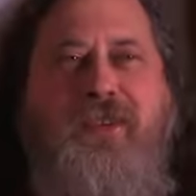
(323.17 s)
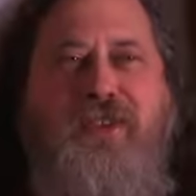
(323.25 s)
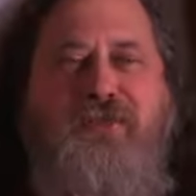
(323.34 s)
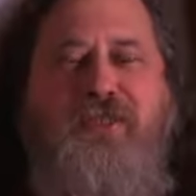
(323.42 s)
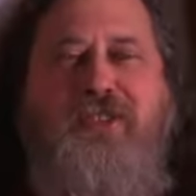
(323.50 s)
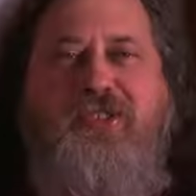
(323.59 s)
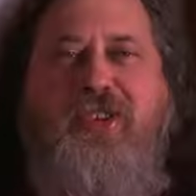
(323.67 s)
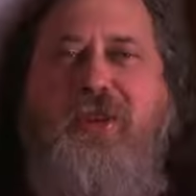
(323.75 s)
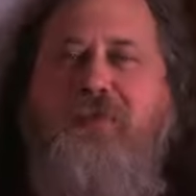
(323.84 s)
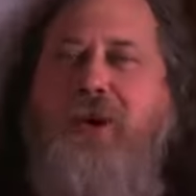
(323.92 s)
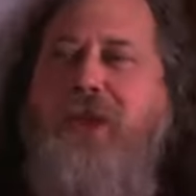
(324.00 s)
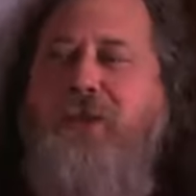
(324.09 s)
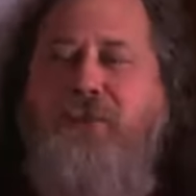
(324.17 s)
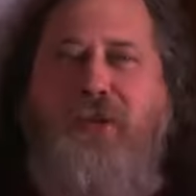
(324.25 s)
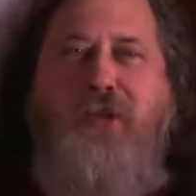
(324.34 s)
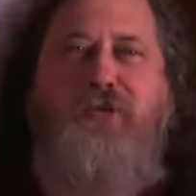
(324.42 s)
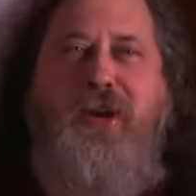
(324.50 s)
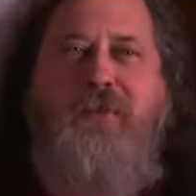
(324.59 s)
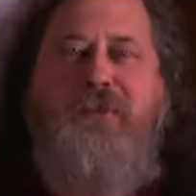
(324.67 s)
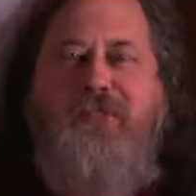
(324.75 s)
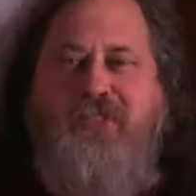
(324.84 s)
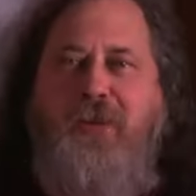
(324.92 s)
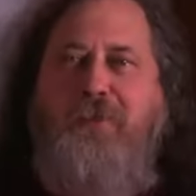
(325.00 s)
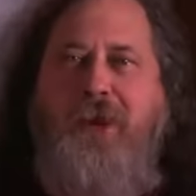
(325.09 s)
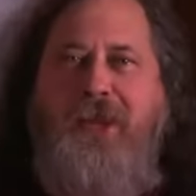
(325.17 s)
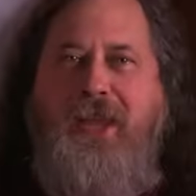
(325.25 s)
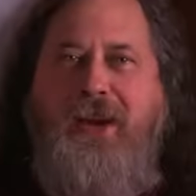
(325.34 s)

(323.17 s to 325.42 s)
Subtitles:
if it's done by the program somebody